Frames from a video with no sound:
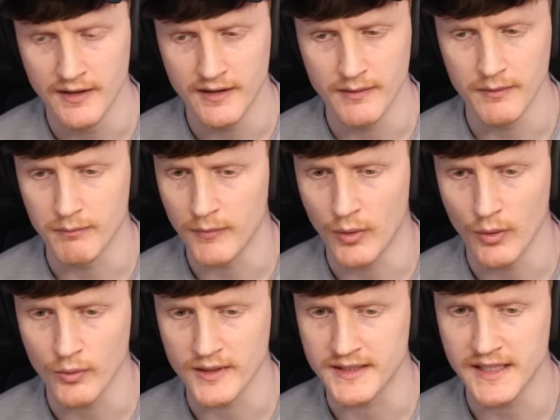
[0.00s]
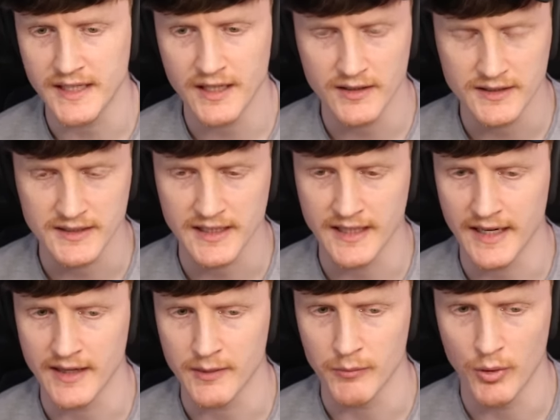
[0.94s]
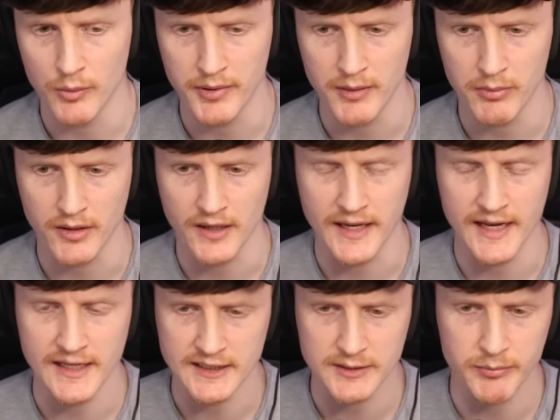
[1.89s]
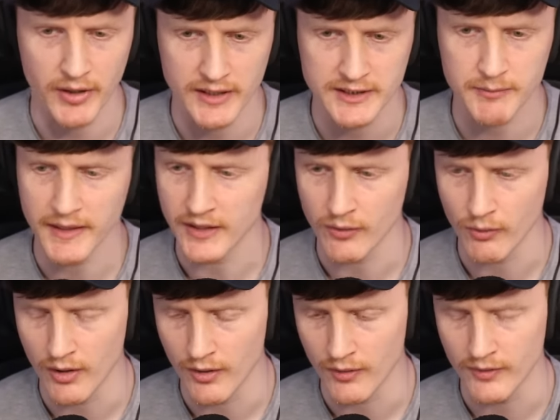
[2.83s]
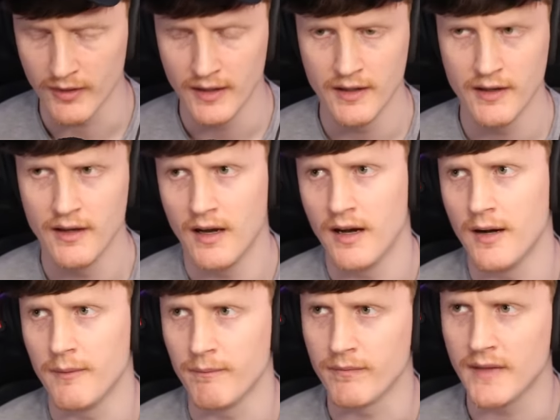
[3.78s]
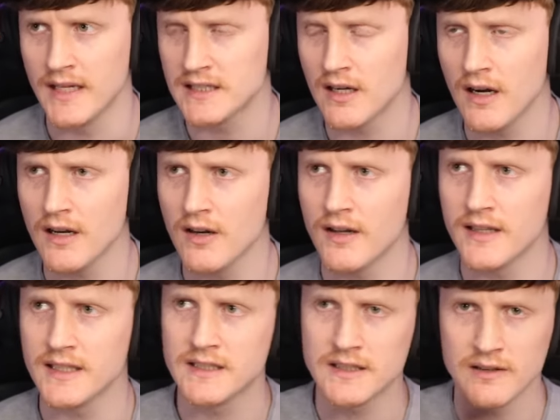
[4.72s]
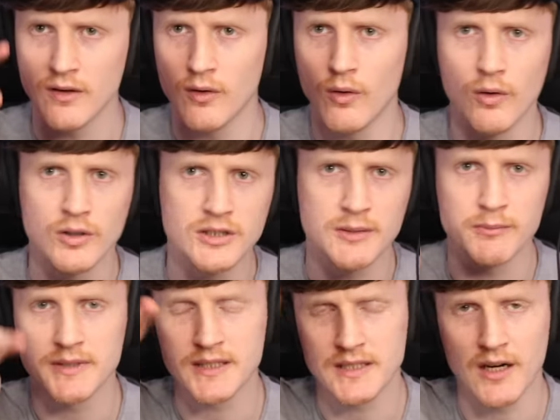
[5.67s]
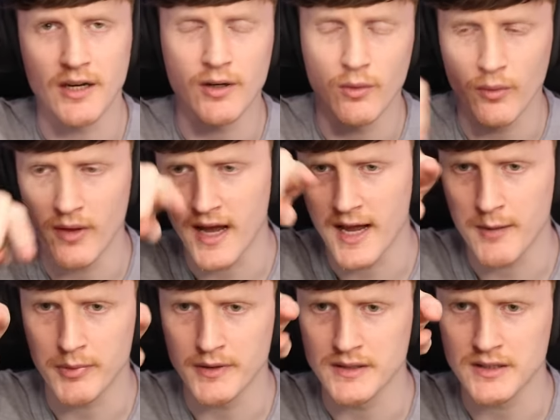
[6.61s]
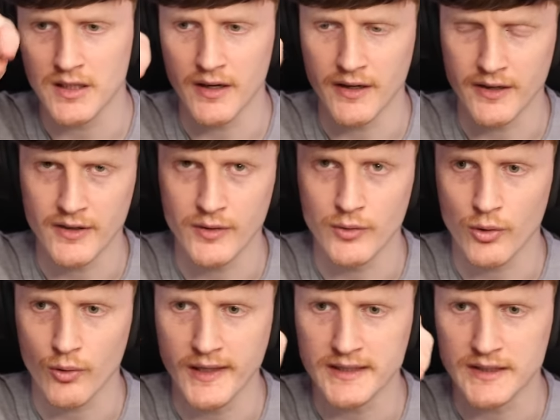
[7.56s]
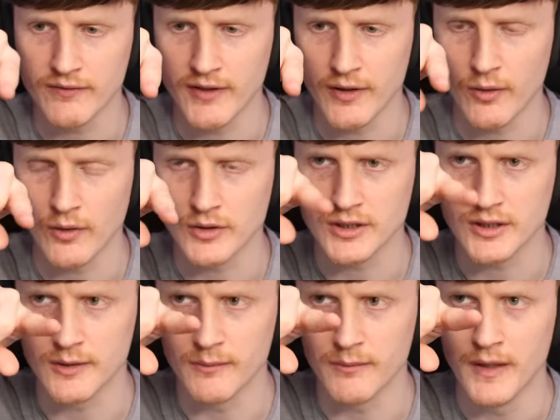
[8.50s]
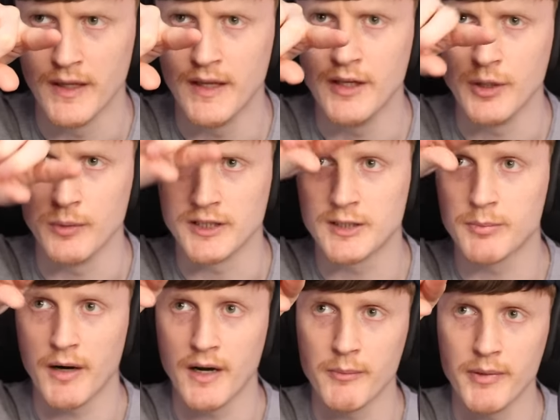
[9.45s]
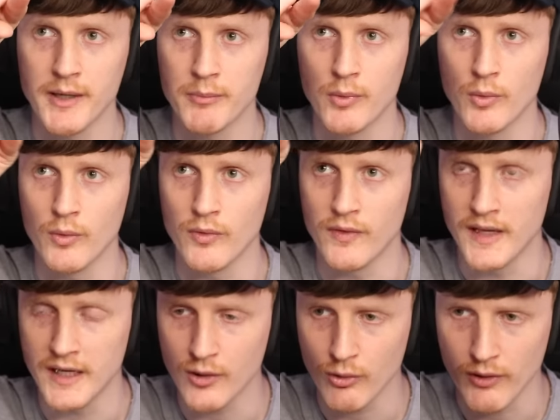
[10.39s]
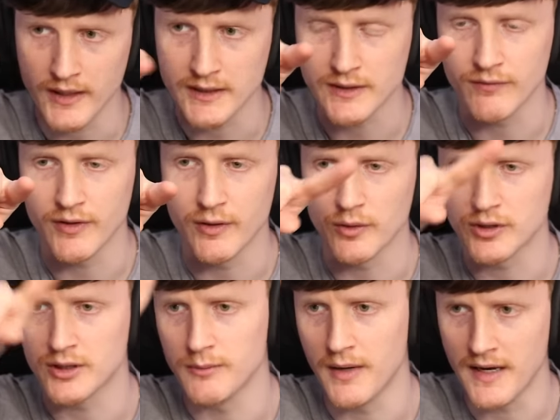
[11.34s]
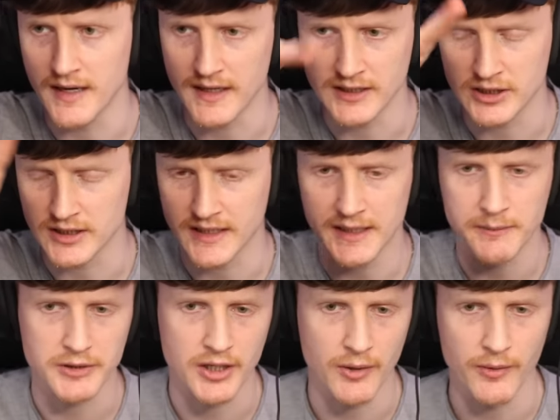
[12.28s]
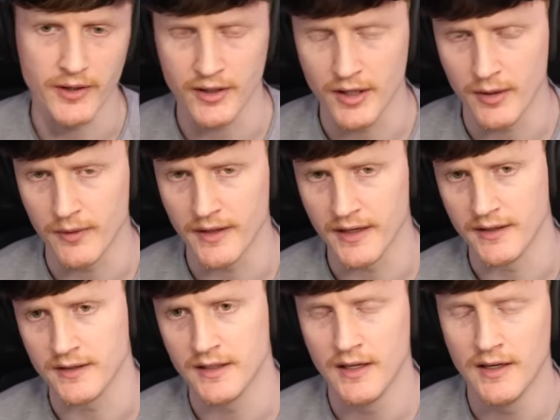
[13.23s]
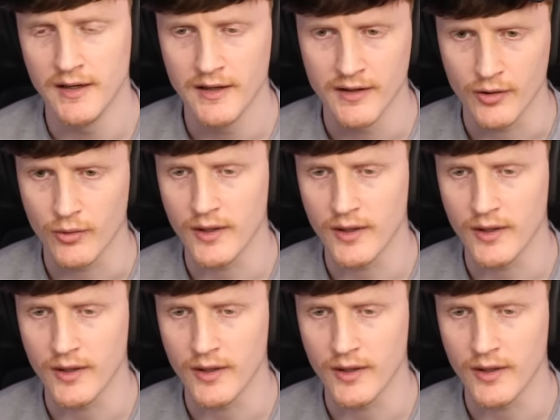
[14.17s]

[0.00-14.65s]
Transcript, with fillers: the more ridiculous it's going to get, the more people are going to get inspired to make their own. Um, it's kind of like this awesome cycle that happens. Like you create something awesome, you inspire people, they create something awesome, and then it just keeps going and going. And the